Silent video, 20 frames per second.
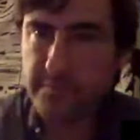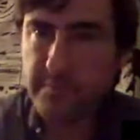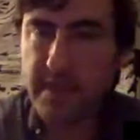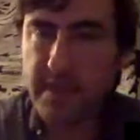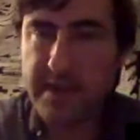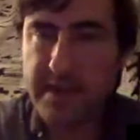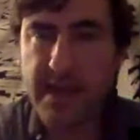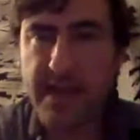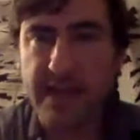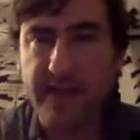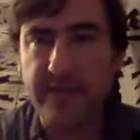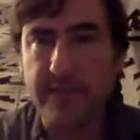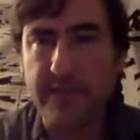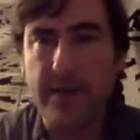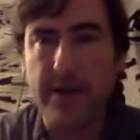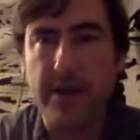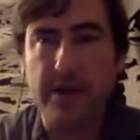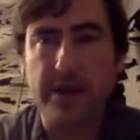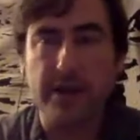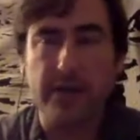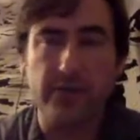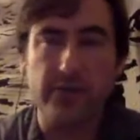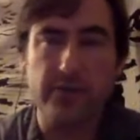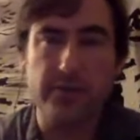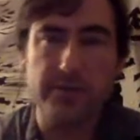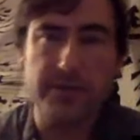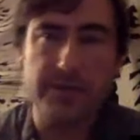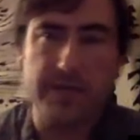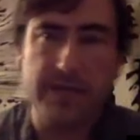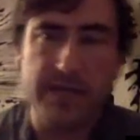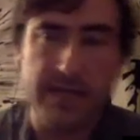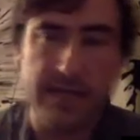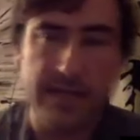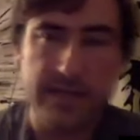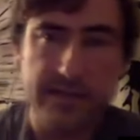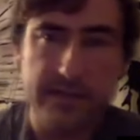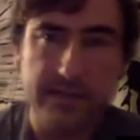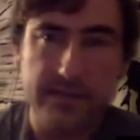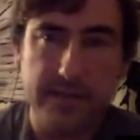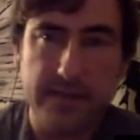Native American groups
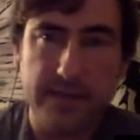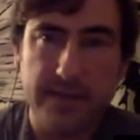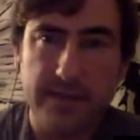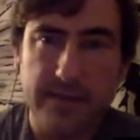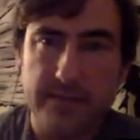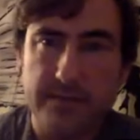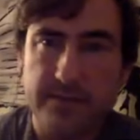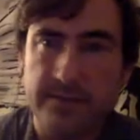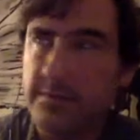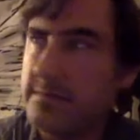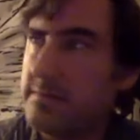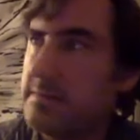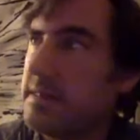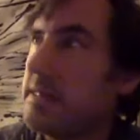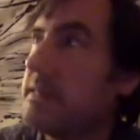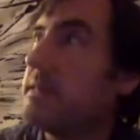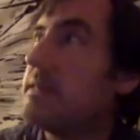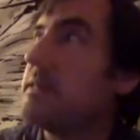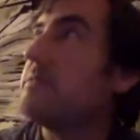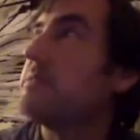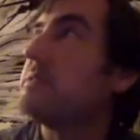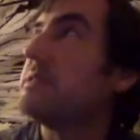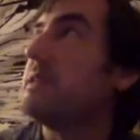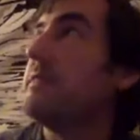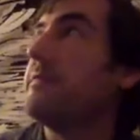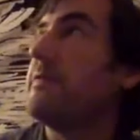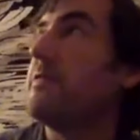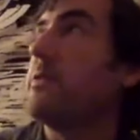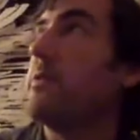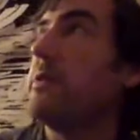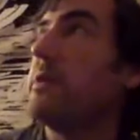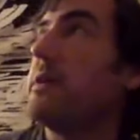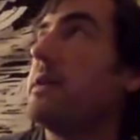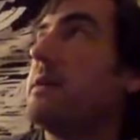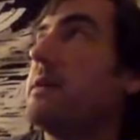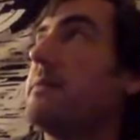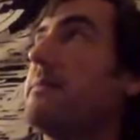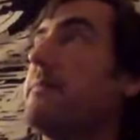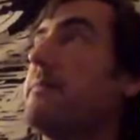in is it in Florida?